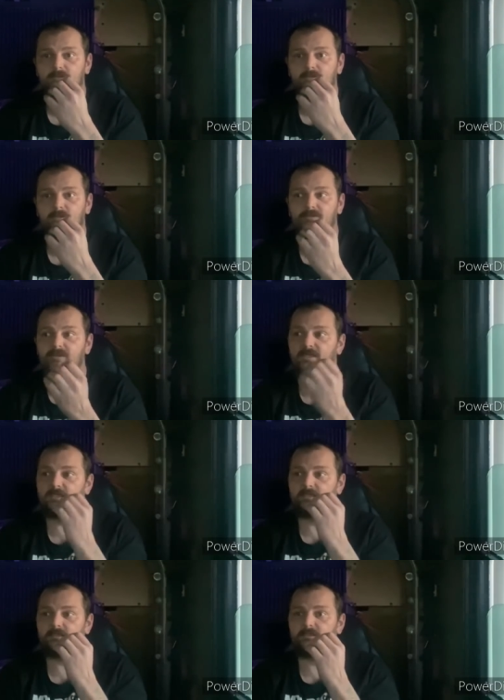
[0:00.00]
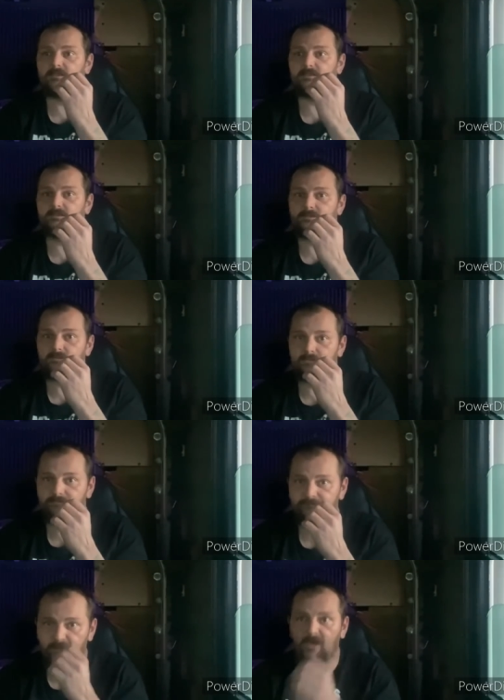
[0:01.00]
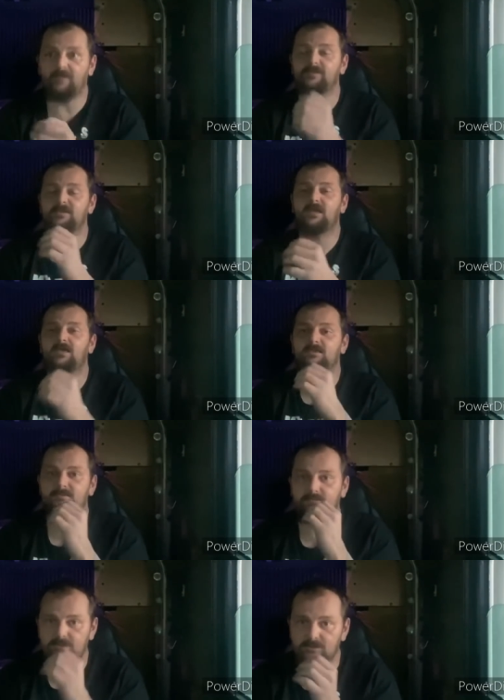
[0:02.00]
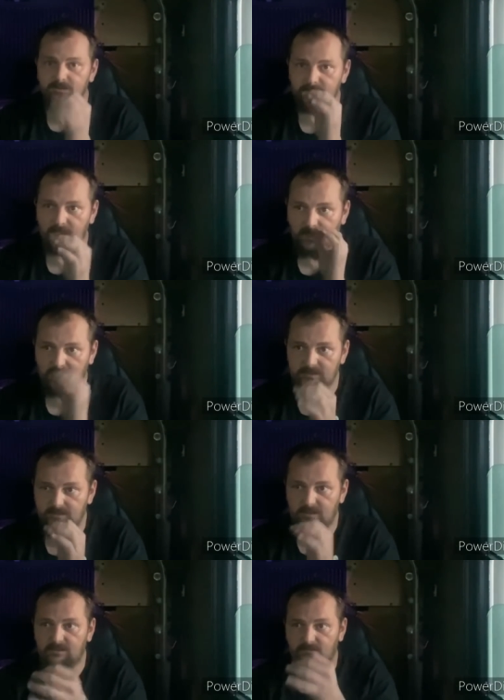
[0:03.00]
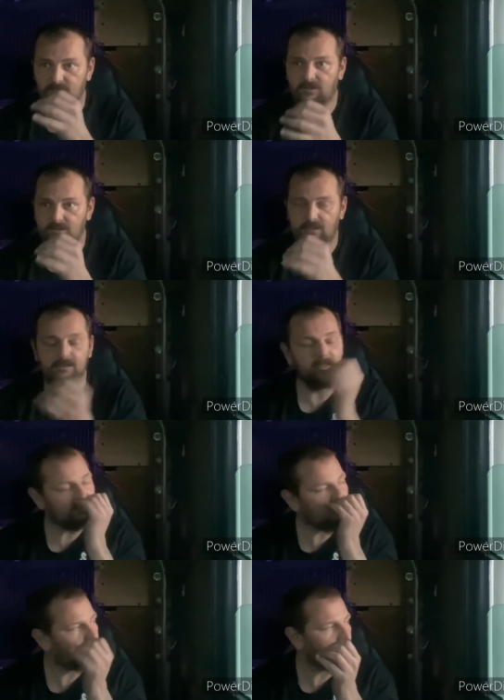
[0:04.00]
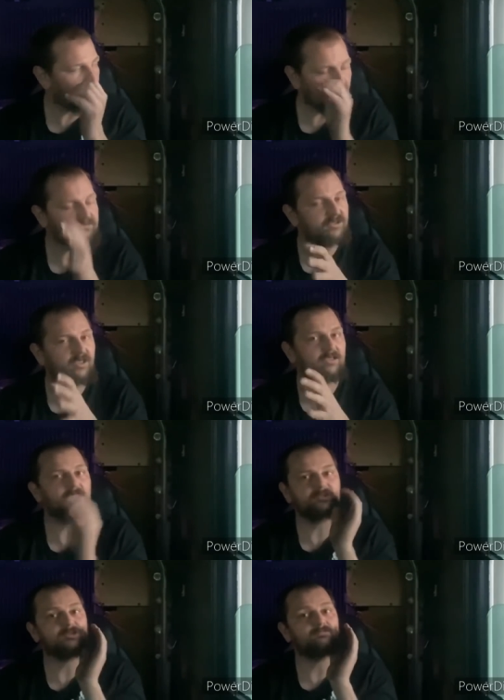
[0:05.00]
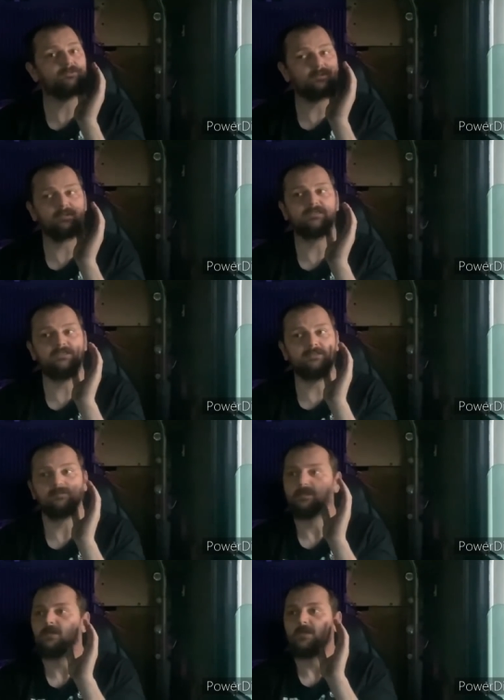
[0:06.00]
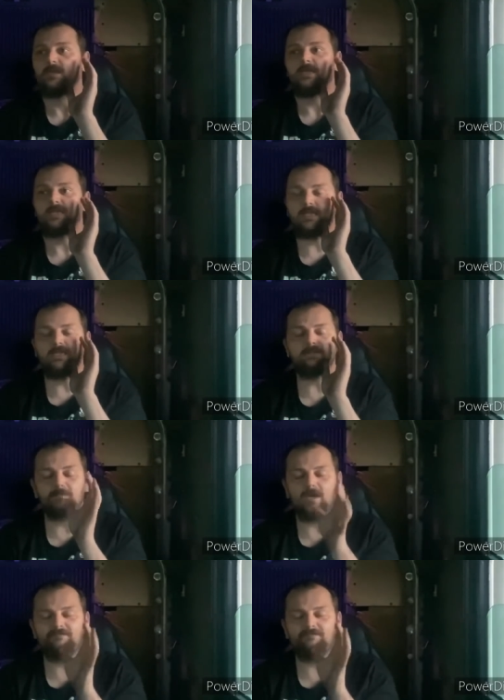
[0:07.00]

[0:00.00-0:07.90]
then you probably got a good idea what, and I know I'm saying this isn't gonna eat my